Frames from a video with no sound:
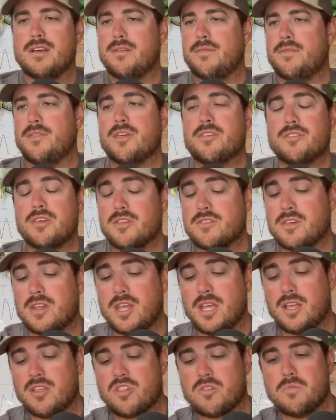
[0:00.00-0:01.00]
This thing's going
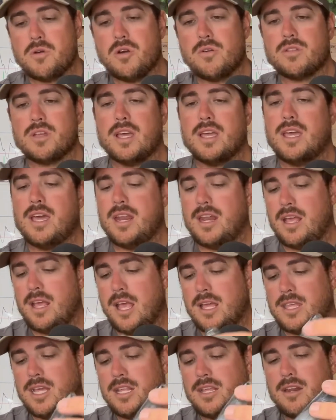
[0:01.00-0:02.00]
to get smoked. Again,
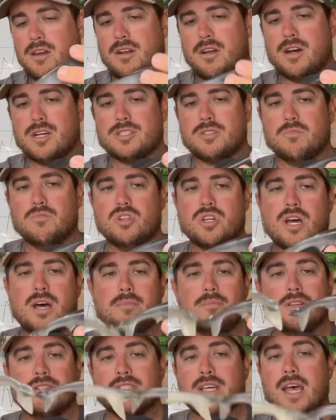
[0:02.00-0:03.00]
they did an awesome
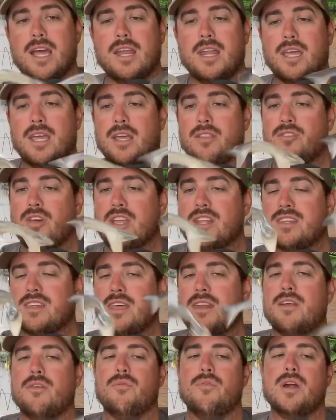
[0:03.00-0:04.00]
job designing it. They
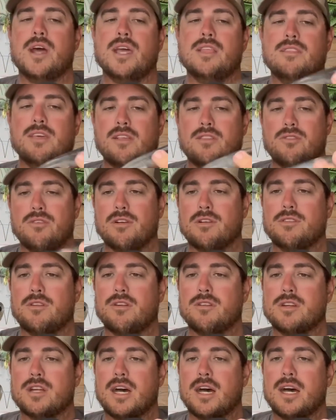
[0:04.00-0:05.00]
did it right. They took
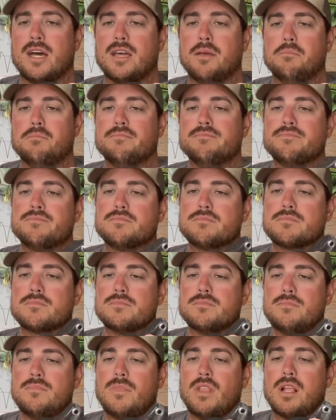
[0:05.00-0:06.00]
their time.
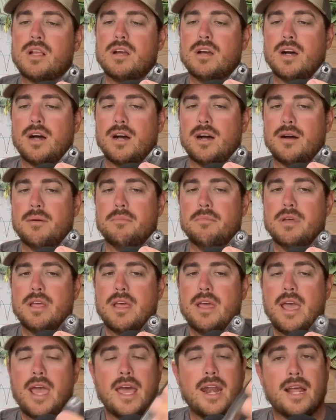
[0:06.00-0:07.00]
And
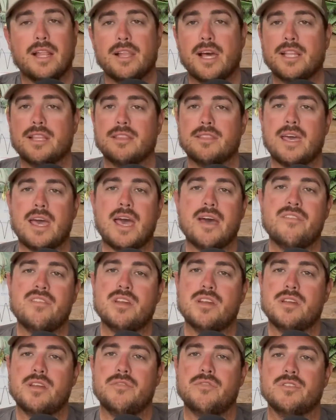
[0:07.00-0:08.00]
I like that they have it
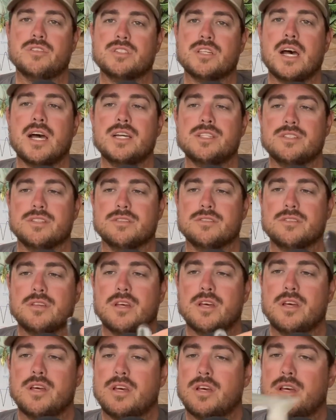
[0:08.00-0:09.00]
in different sizes.
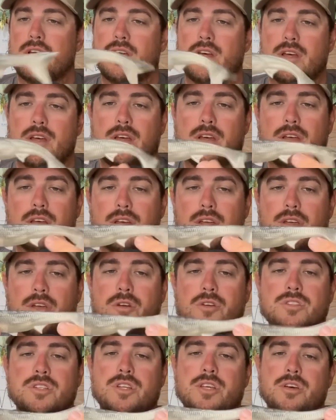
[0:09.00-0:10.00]

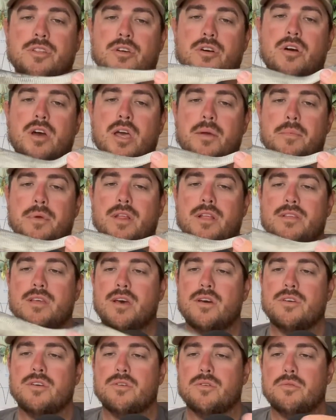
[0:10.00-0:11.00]
Here's the deal, though. I am going to
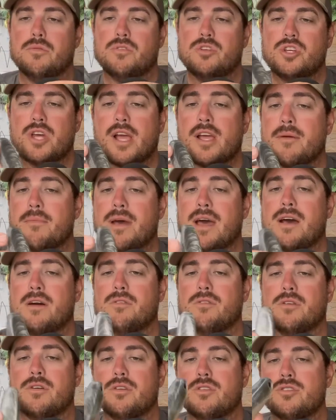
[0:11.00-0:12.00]
tell you, check them
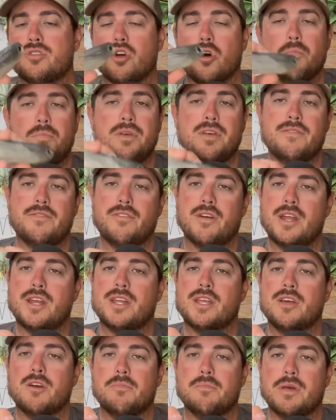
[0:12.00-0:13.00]
out. Don't be afraid
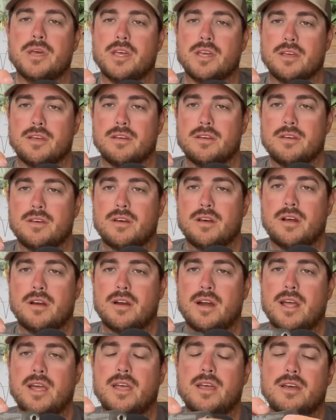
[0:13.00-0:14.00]
to go big, all
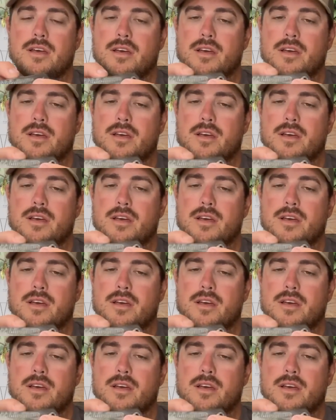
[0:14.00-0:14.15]
right?